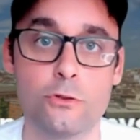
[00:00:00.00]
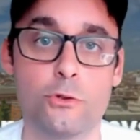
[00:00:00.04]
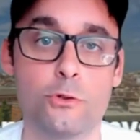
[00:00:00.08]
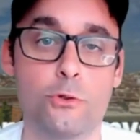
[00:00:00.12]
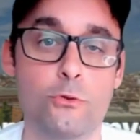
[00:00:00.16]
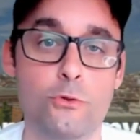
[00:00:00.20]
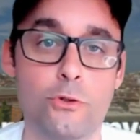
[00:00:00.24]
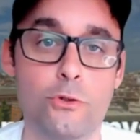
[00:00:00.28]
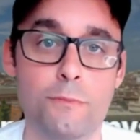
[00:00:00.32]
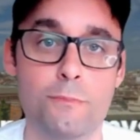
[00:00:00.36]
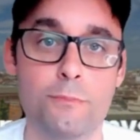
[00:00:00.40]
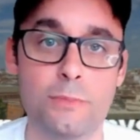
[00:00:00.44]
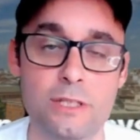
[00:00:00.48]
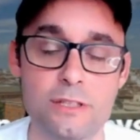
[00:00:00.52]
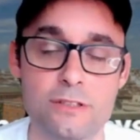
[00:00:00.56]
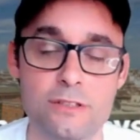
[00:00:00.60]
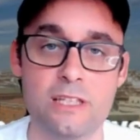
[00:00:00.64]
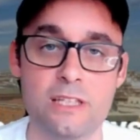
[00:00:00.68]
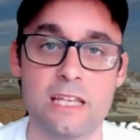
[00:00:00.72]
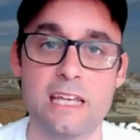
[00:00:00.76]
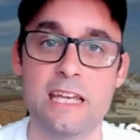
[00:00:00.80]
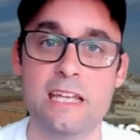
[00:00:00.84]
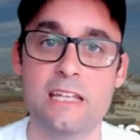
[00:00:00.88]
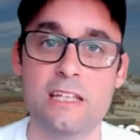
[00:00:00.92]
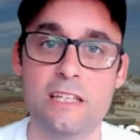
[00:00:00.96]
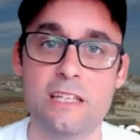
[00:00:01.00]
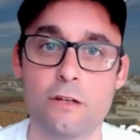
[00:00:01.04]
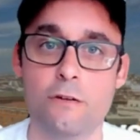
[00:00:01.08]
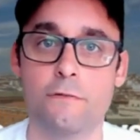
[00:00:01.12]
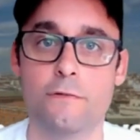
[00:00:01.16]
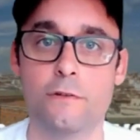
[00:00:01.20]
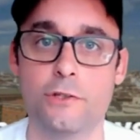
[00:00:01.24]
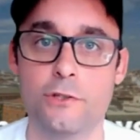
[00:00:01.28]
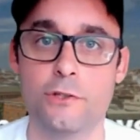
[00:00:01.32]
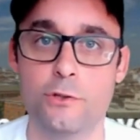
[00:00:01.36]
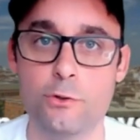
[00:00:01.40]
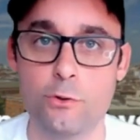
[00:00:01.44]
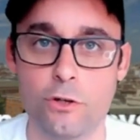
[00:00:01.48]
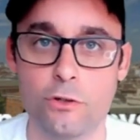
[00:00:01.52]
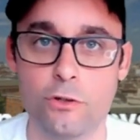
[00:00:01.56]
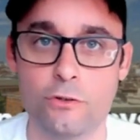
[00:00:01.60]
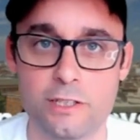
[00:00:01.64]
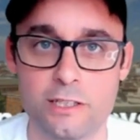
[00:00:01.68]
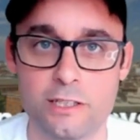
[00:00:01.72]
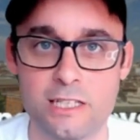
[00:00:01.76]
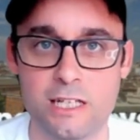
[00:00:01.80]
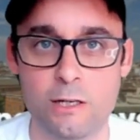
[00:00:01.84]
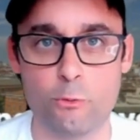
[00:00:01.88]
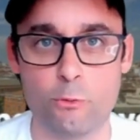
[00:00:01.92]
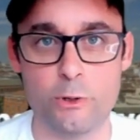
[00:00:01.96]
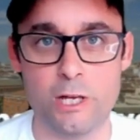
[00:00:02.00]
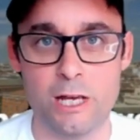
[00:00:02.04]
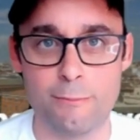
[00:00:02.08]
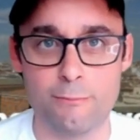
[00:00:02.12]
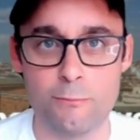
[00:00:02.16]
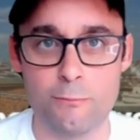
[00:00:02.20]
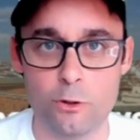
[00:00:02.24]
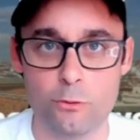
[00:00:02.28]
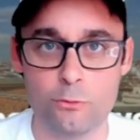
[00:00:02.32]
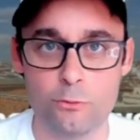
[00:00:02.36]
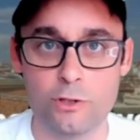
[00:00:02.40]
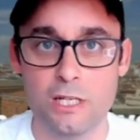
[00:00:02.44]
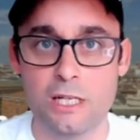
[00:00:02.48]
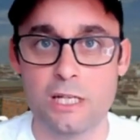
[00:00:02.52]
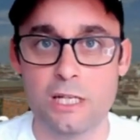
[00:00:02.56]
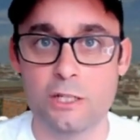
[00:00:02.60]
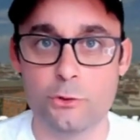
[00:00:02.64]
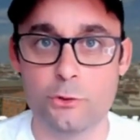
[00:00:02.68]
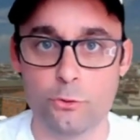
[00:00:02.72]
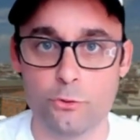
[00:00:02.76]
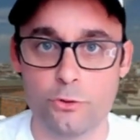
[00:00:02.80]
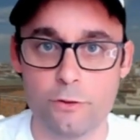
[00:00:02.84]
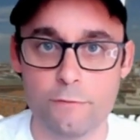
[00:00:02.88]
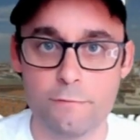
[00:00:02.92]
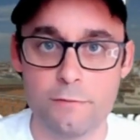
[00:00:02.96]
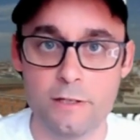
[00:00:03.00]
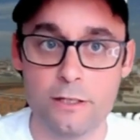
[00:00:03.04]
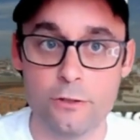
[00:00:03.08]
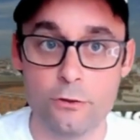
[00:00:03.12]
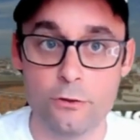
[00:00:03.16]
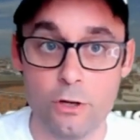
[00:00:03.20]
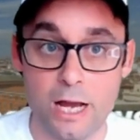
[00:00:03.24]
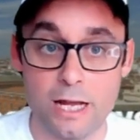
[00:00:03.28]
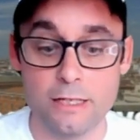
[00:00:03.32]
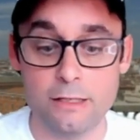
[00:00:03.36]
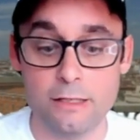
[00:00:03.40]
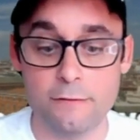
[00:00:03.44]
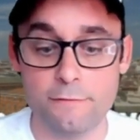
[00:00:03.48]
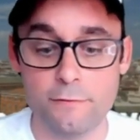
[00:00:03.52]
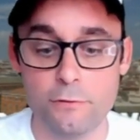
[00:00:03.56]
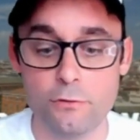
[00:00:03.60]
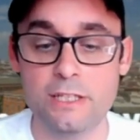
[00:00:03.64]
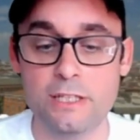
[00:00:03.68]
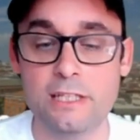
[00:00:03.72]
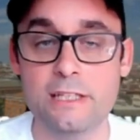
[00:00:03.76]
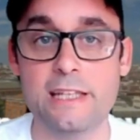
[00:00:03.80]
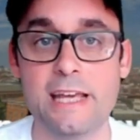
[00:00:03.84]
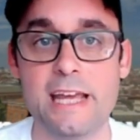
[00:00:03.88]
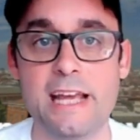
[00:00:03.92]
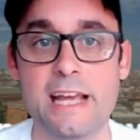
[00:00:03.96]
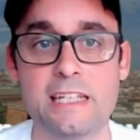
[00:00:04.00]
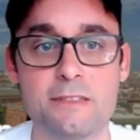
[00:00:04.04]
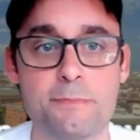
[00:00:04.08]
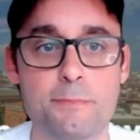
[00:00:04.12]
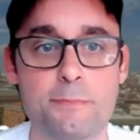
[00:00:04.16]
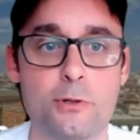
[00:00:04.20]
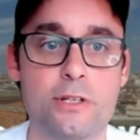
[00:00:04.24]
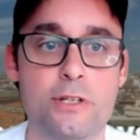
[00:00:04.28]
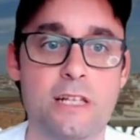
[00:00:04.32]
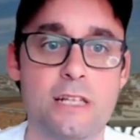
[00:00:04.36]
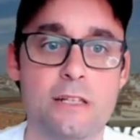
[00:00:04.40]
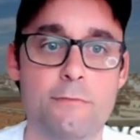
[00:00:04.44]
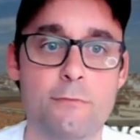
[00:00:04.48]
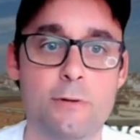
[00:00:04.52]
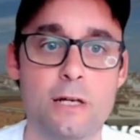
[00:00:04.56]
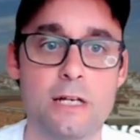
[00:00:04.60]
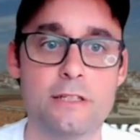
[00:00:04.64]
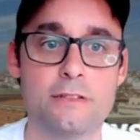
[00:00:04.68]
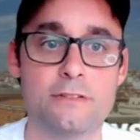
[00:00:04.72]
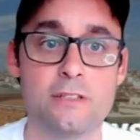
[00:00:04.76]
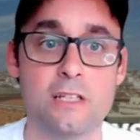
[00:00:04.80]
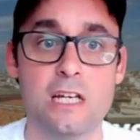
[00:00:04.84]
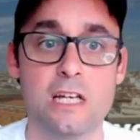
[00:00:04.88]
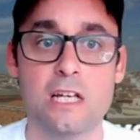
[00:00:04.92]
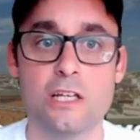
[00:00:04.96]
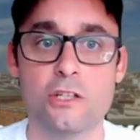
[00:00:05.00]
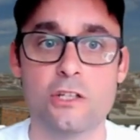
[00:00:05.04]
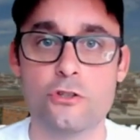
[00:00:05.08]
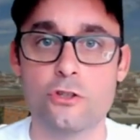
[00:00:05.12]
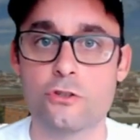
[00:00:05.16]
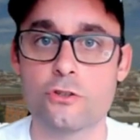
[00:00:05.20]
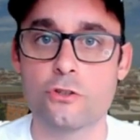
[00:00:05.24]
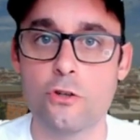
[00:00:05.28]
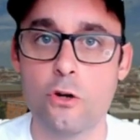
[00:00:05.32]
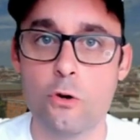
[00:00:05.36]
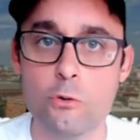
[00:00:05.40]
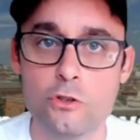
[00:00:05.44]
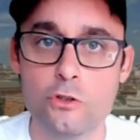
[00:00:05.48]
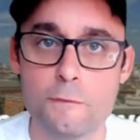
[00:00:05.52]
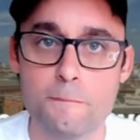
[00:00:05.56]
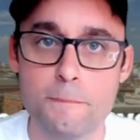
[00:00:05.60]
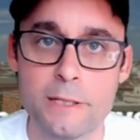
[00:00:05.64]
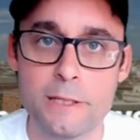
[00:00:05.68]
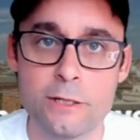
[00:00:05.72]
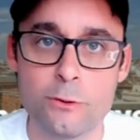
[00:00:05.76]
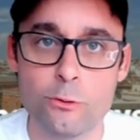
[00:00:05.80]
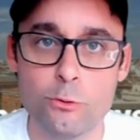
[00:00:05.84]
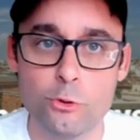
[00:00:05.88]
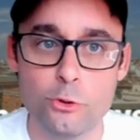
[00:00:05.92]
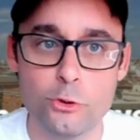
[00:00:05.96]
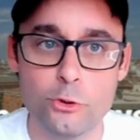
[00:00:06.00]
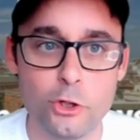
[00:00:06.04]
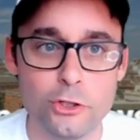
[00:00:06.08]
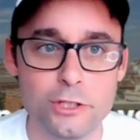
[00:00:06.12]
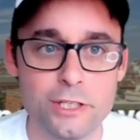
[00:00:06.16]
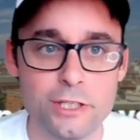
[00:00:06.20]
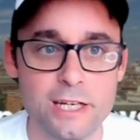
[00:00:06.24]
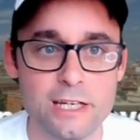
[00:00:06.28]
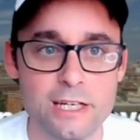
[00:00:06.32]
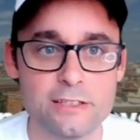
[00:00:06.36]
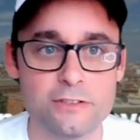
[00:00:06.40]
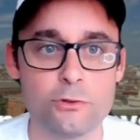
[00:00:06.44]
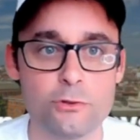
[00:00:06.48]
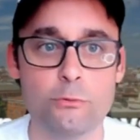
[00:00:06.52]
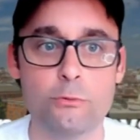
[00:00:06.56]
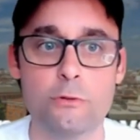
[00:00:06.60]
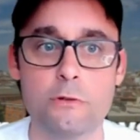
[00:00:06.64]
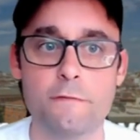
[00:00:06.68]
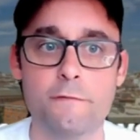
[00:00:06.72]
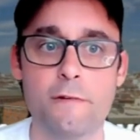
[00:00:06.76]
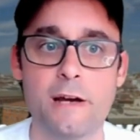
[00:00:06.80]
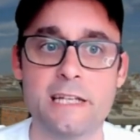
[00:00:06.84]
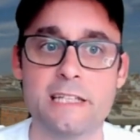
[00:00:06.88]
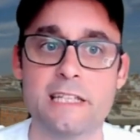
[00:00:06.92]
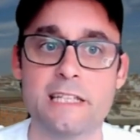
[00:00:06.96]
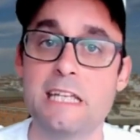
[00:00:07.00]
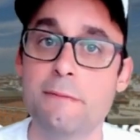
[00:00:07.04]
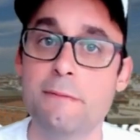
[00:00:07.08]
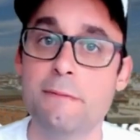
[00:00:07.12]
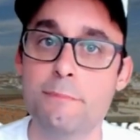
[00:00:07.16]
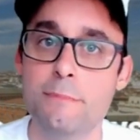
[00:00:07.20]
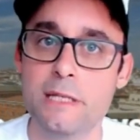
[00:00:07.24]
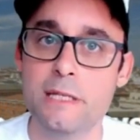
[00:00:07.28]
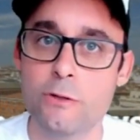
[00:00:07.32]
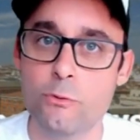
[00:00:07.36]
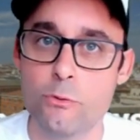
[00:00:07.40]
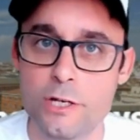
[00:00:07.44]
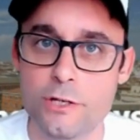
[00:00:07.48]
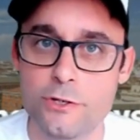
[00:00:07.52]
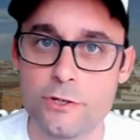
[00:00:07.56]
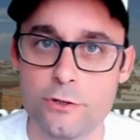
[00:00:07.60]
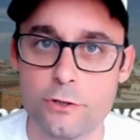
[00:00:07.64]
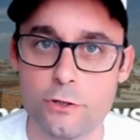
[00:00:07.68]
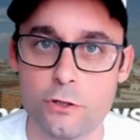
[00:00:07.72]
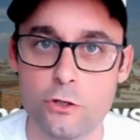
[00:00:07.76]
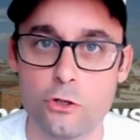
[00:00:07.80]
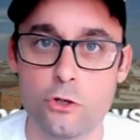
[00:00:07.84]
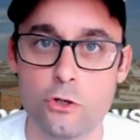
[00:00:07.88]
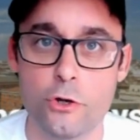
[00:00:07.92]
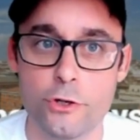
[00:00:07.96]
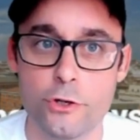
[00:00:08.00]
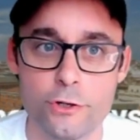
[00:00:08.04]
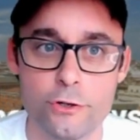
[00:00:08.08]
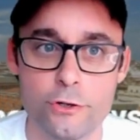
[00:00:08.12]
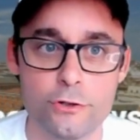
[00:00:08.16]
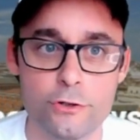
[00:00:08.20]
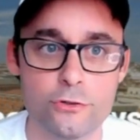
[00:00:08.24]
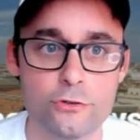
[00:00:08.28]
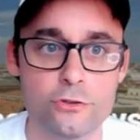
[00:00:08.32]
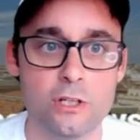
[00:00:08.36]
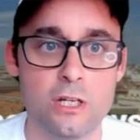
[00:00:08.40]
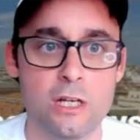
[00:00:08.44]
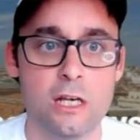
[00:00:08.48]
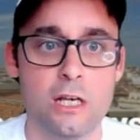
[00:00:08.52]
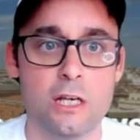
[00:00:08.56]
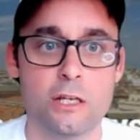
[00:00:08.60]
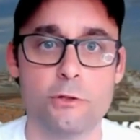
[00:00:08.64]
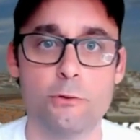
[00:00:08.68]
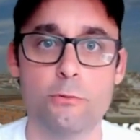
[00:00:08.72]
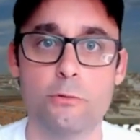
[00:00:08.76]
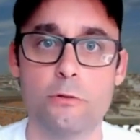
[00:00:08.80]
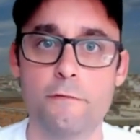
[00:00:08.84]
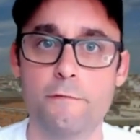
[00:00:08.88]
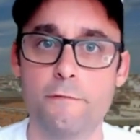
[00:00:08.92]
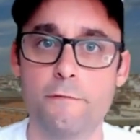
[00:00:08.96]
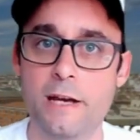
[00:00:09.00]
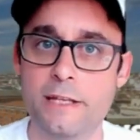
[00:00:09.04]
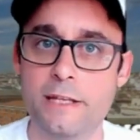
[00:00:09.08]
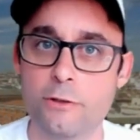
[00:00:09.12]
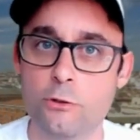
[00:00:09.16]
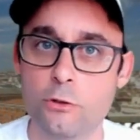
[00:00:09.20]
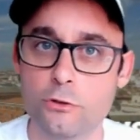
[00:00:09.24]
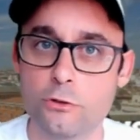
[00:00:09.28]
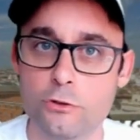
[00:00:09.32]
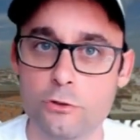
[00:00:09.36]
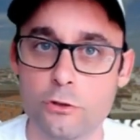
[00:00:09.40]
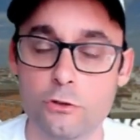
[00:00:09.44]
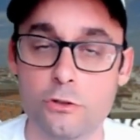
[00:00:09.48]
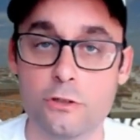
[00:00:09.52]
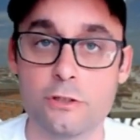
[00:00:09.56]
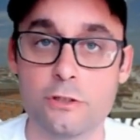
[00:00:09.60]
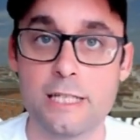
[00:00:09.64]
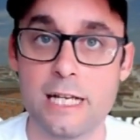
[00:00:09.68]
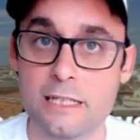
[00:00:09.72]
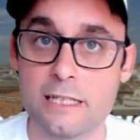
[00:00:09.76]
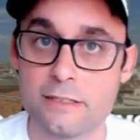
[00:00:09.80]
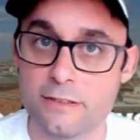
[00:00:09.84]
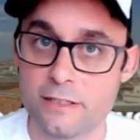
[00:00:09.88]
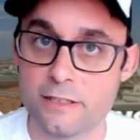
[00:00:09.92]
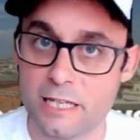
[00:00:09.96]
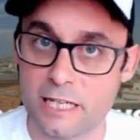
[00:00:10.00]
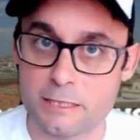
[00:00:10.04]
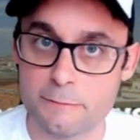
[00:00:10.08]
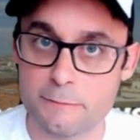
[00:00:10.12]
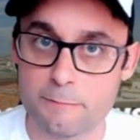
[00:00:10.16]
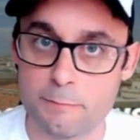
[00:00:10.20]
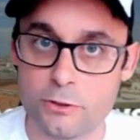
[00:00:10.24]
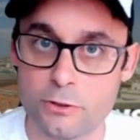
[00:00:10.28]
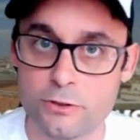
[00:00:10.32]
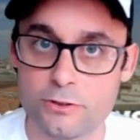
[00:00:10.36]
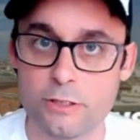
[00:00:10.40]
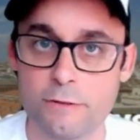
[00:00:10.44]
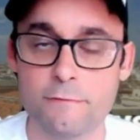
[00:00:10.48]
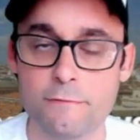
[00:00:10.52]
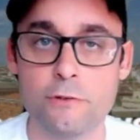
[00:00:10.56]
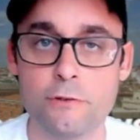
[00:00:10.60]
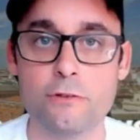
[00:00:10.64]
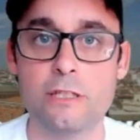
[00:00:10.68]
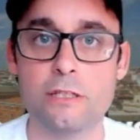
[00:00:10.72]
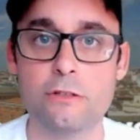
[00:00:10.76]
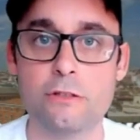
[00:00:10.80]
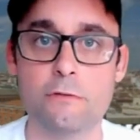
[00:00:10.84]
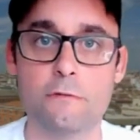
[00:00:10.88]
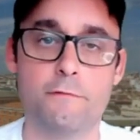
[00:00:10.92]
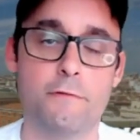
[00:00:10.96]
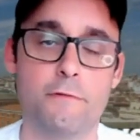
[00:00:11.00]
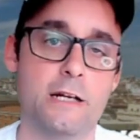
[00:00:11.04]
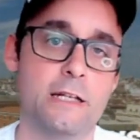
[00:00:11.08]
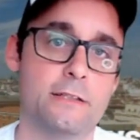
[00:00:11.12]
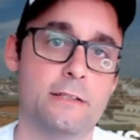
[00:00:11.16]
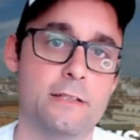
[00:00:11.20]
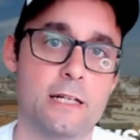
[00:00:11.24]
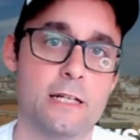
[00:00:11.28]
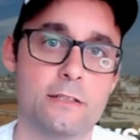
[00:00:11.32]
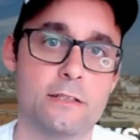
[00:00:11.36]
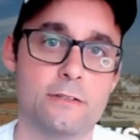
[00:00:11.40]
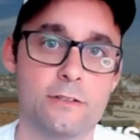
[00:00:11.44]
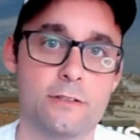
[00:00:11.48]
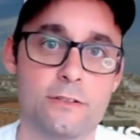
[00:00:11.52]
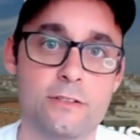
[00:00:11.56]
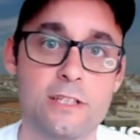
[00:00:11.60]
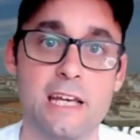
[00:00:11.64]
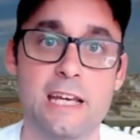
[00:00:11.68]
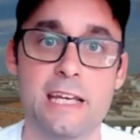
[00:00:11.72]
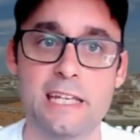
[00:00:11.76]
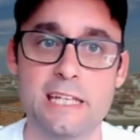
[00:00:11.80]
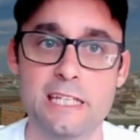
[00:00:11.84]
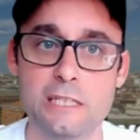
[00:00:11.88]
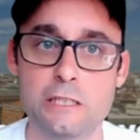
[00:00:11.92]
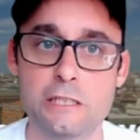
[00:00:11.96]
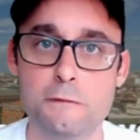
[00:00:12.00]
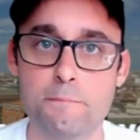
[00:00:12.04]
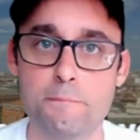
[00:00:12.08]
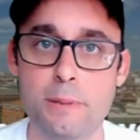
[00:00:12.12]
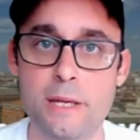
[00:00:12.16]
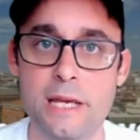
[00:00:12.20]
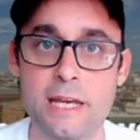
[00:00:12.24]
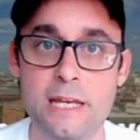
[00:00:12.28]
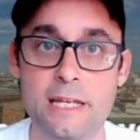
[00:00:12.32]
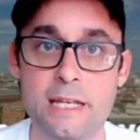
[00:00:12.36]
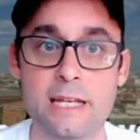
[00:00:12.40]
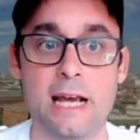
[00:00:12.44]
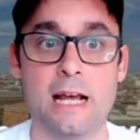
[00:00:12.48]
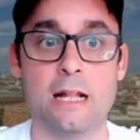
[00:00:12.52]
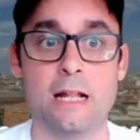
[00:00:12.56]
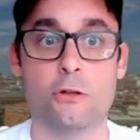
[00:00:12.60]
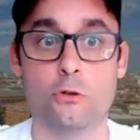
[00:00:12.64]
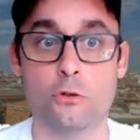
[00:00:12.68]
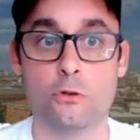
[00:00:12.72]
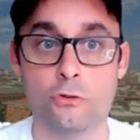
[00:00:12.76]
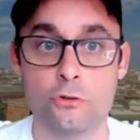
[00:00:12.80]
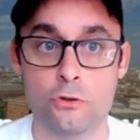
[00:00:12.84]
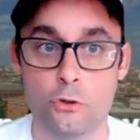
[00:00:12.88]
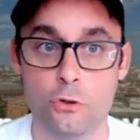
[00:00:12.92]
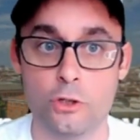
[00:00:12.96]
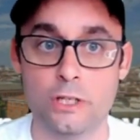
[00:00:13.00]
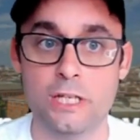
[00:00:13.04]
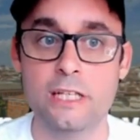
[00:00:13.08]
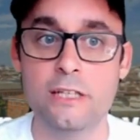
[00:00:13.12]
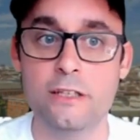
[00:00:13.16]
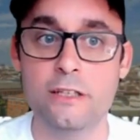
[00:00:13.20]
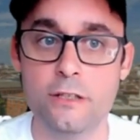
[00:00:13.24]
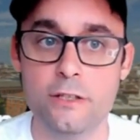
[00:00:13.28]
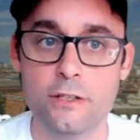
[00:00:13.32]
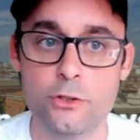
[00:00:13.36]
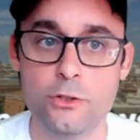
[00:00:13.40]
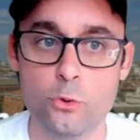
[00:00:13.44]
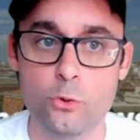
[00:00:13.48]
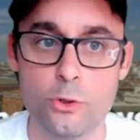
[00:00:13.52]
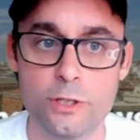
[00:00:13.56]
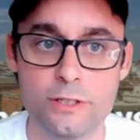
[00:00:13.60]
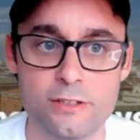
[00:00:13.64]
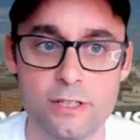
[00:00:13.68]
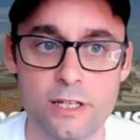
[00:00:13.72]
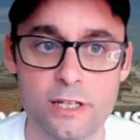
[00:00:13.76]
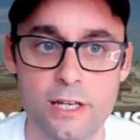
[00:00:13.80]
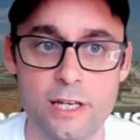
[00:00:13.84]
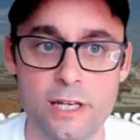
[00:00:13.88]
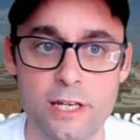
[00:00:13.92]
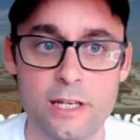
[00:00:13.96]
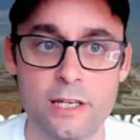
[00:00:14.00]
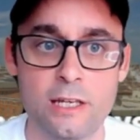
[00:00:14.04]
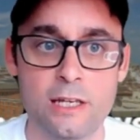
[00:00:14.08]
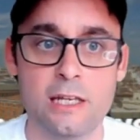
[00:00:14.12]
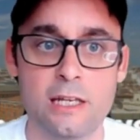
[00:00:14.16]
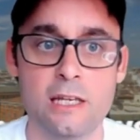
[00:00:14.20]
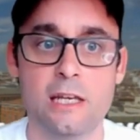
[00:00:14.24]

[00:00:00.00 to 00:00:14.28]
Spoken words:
you don't miss any of the new content that we upload to the video. And if you need expert advice, just go on Spainguru.yes. You will find immigration lawyers. You will find also tax experts if you need to file taxes in Spain and also in the USA.